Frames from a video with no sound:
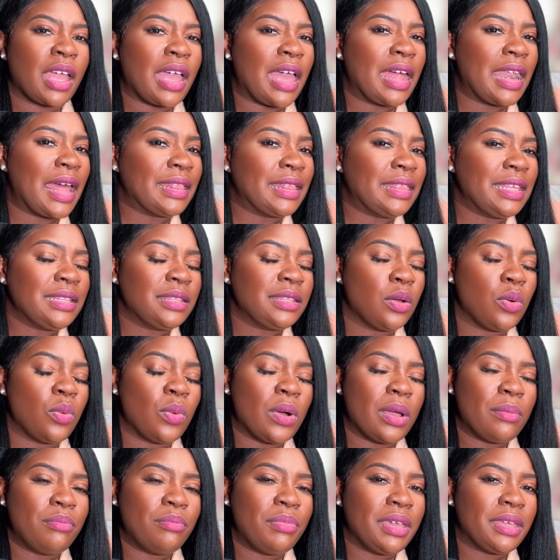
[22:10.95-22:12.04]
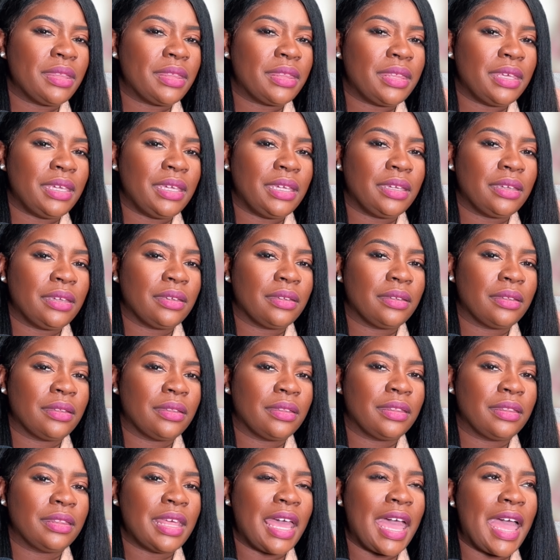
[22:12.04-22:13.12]
And I think the one big thing
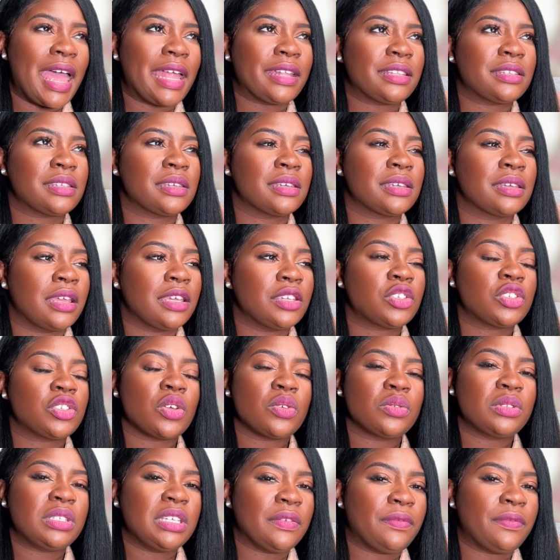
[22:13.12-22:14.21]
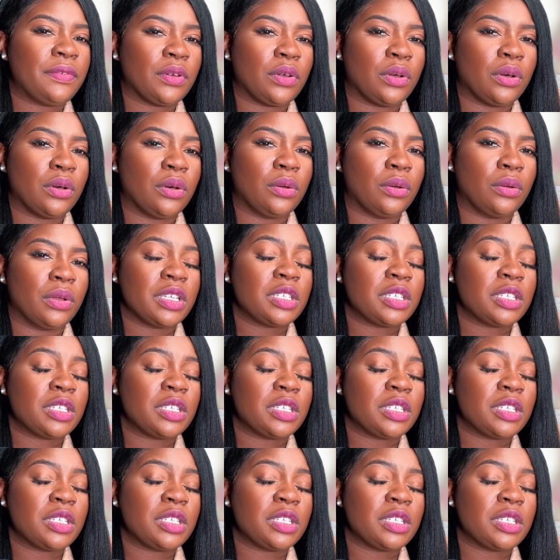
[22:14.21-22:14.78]
that is so difficult,